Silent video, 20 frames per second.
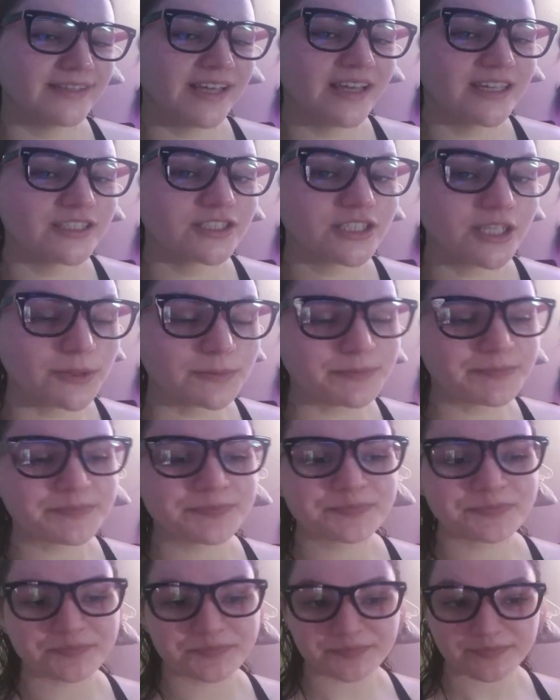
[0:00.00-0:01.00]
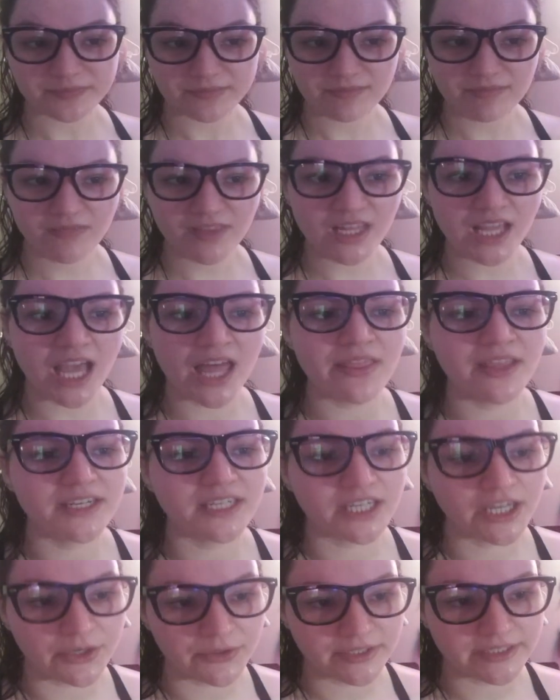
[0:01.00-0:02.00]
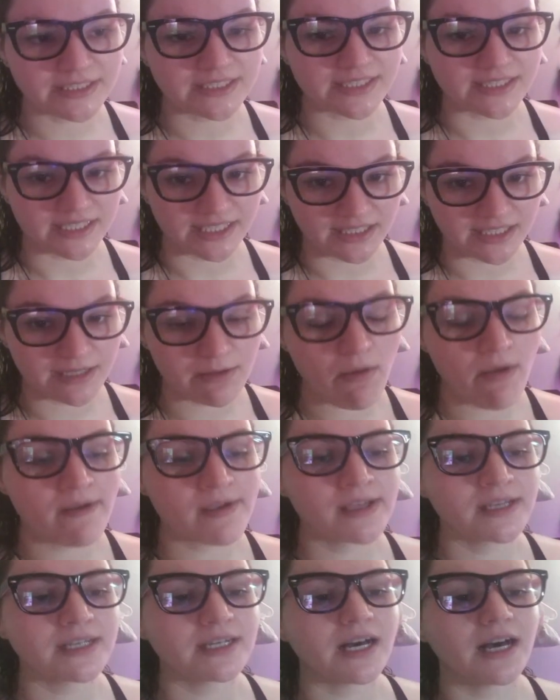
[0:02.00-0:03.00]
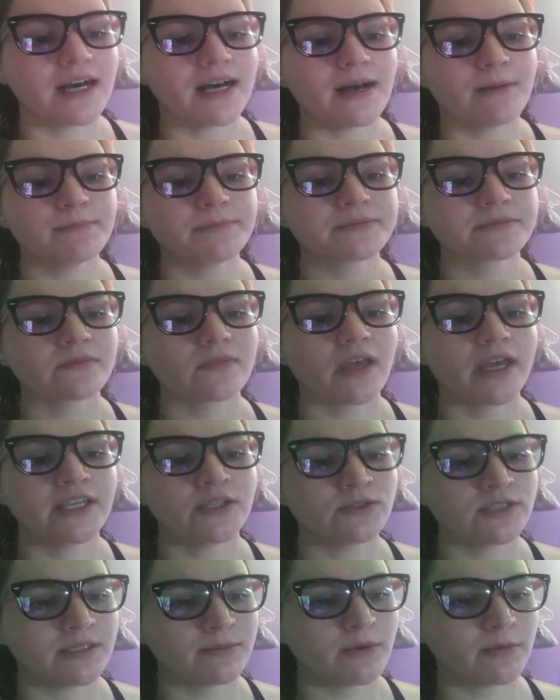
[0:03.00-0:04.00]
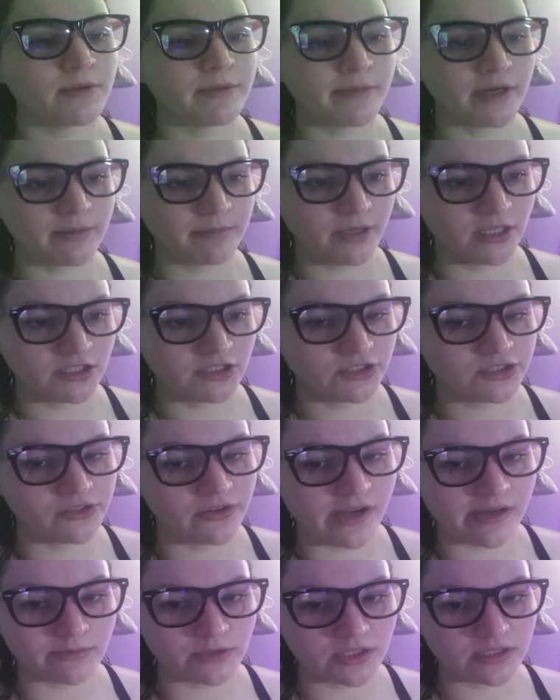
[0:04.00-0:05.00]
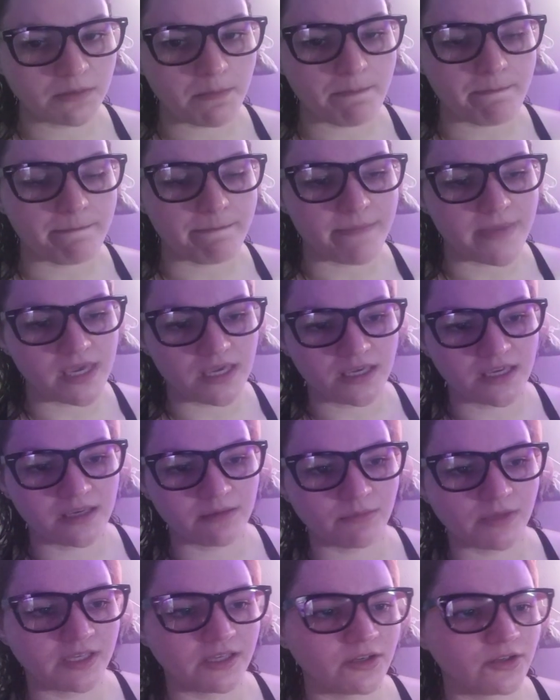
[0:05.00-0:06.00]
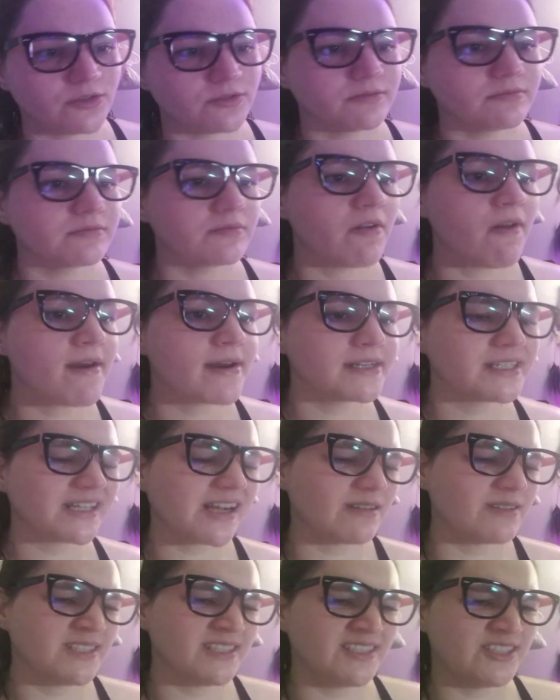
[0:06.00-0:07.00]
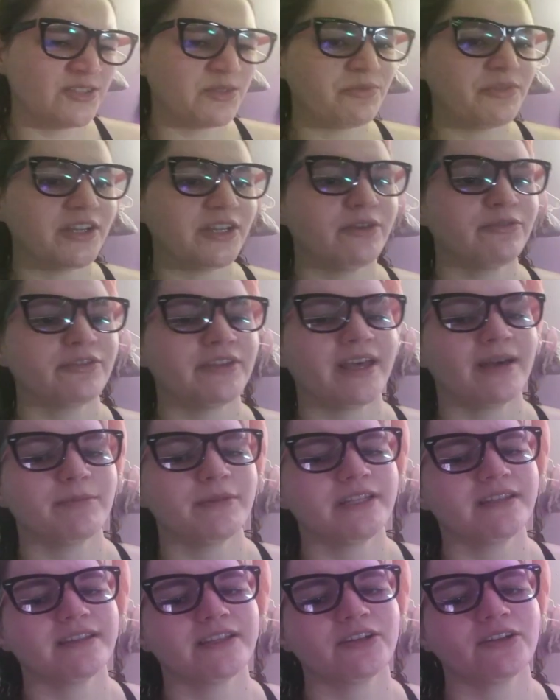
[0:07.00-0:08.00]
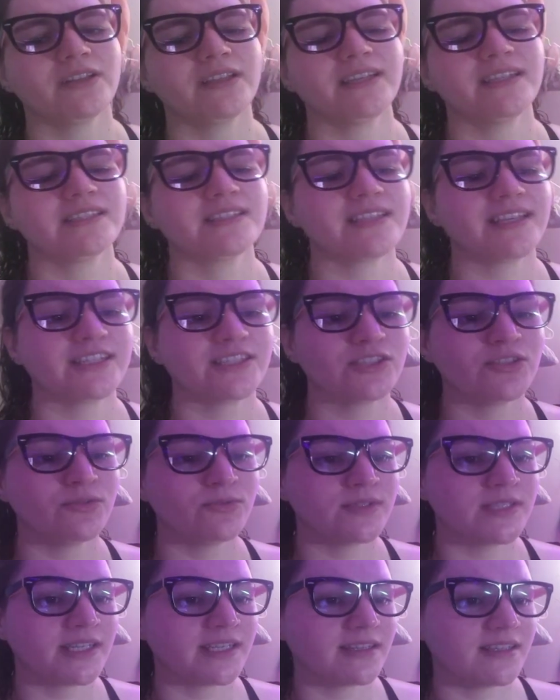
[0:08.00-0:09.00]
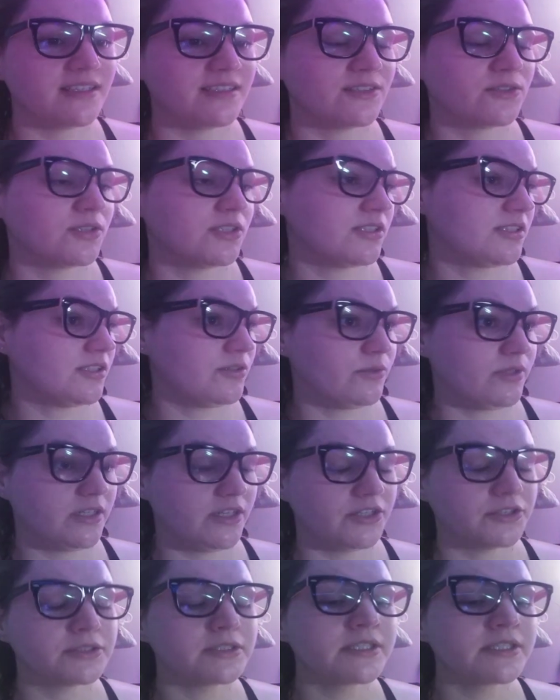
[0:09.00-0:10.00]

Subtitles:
So, and then to coat it, to seal it, I used up all my Mod Podge, so now I'm just making my own. I was going to do a video for that, but it's like a 2-second thing, so I just do it in here.